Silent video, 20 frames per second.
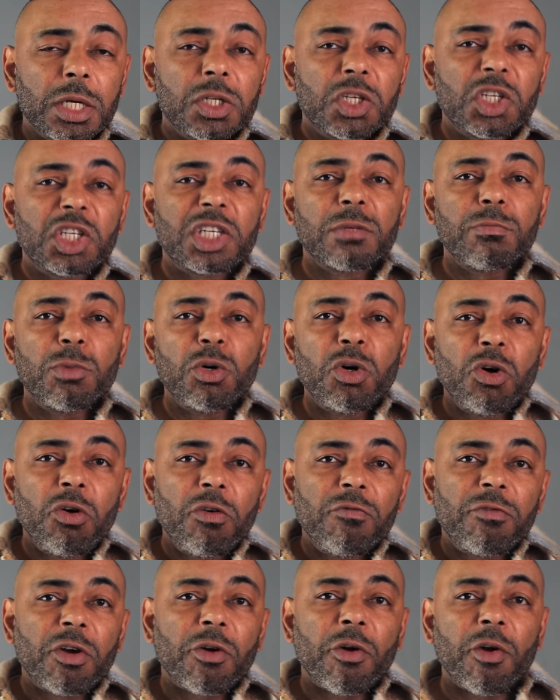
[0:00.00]

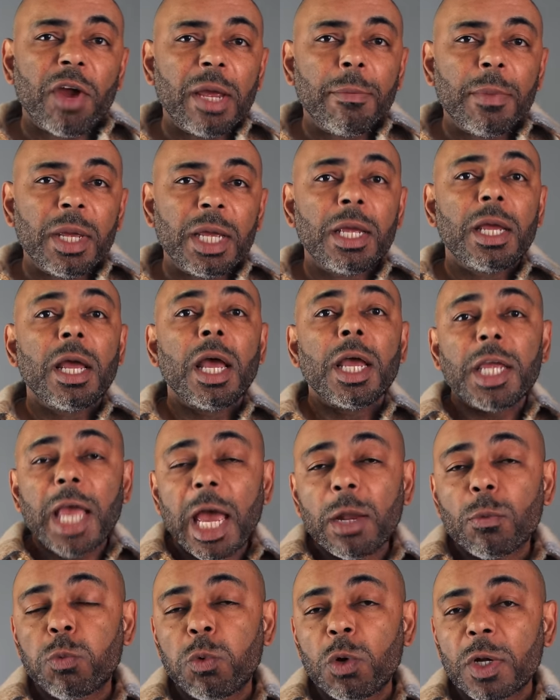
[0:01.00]
smooth, creamy,
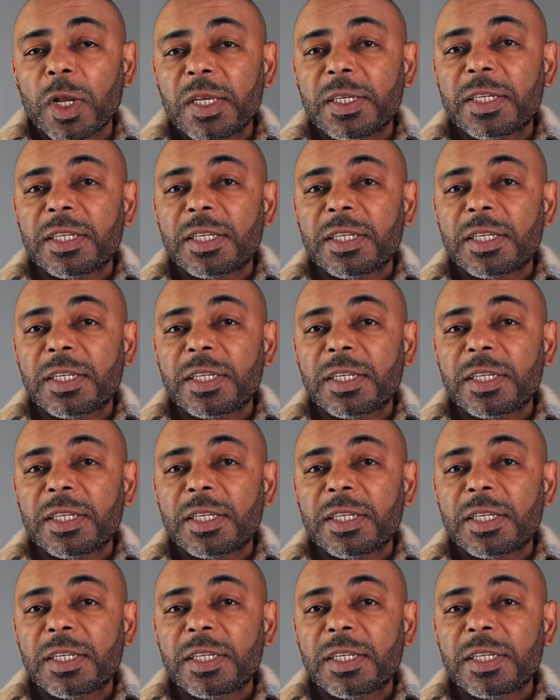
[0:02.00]
yet woody